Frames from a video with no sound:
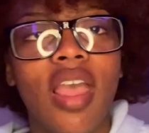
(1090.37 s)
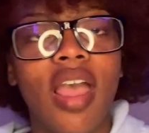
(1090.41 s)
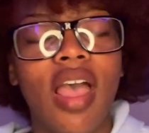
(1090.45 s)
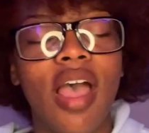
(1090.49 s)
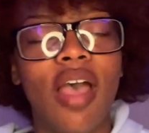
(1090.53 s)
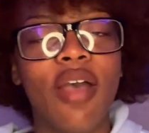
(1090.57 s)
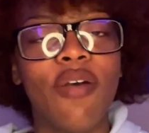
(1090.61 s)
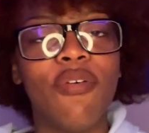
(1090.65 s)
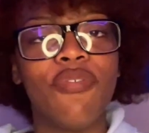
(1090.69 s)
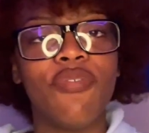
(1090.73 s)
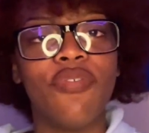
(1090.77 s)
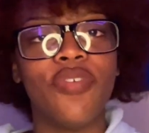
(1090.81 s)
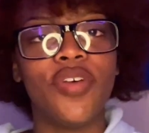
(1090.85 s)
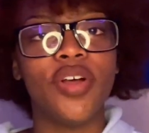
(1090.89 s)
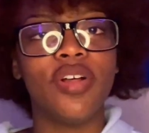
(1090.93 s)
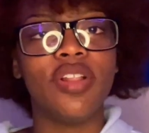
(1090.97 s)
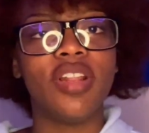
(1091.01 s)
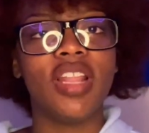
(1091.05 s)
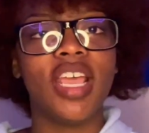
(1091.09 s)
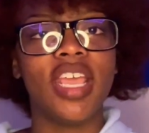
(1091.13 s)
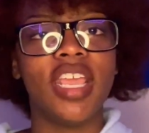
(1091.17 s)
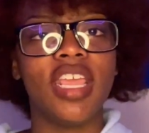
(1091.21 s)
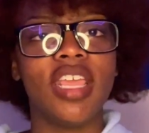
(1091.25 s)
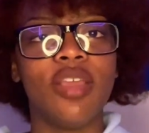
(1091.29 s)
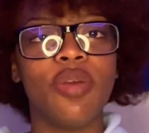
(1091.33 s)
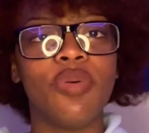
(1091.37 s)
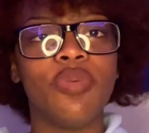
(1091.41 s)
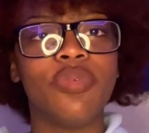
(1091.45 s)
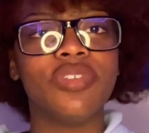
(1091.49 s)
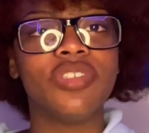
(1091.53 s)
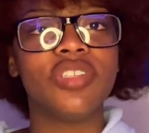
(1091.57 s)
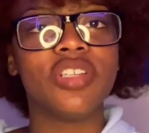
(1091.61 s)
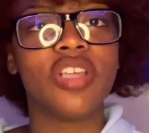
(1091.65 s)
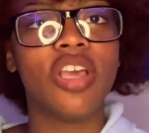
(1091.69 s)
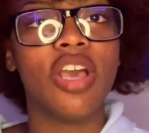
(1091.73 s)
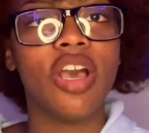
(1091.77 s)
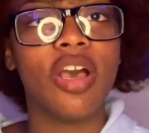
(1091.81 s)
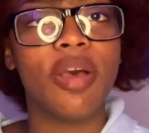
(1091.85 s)
I felt like he was
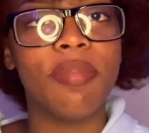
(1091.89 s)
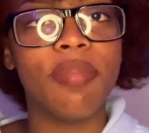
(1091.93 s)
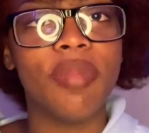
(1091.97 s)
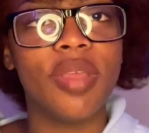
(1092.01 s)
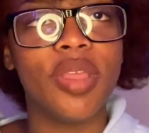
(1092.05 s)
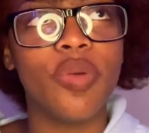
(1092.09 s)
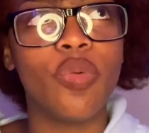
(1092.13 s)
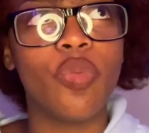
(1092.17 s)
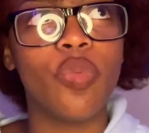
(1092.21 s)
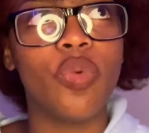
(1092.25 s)
coming